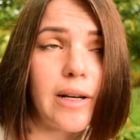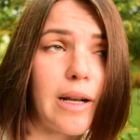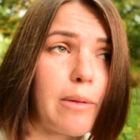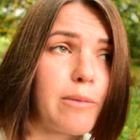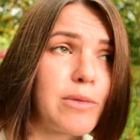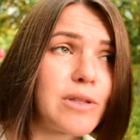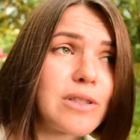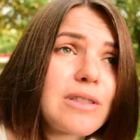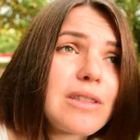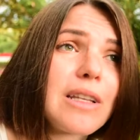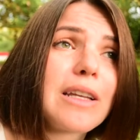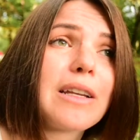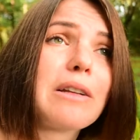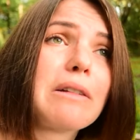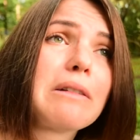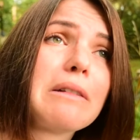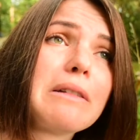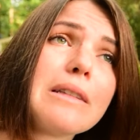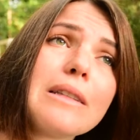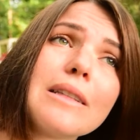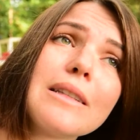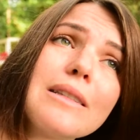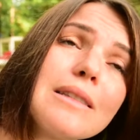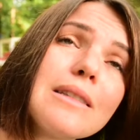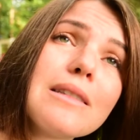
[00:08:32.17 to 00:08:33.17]
I was just like,
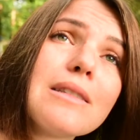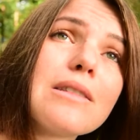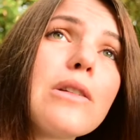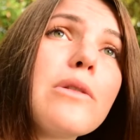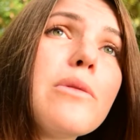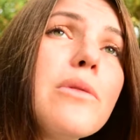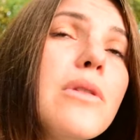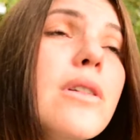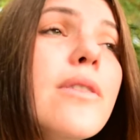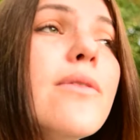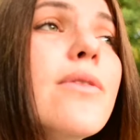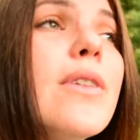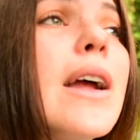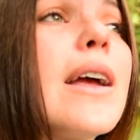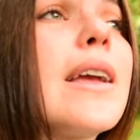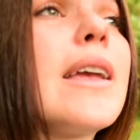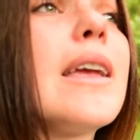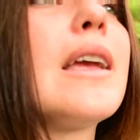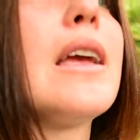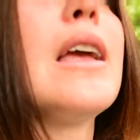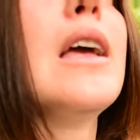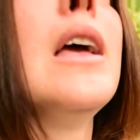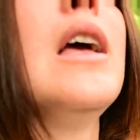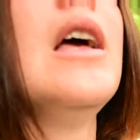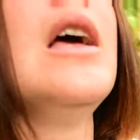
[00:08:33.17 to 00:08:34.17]
this is so nerve-wracking.